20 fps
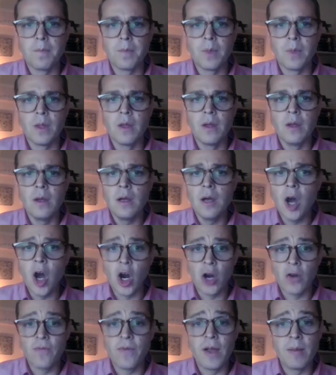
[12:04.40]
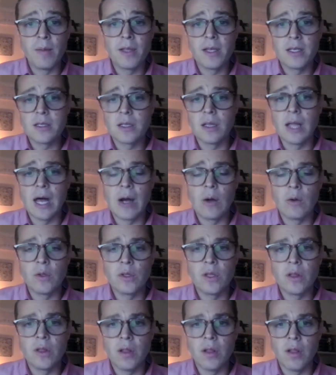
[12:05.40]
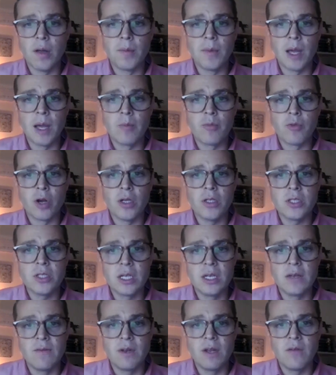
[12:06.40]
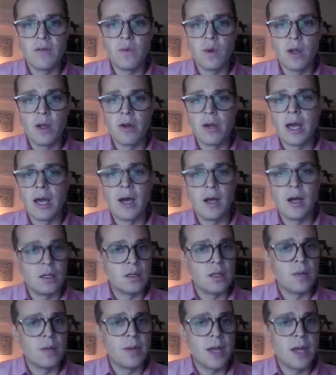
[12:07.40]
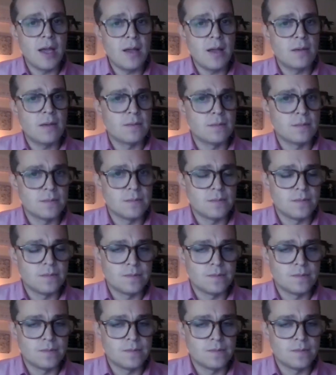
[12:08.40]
Yep. Are families allowed to the alumni brunch even if we are not alumni?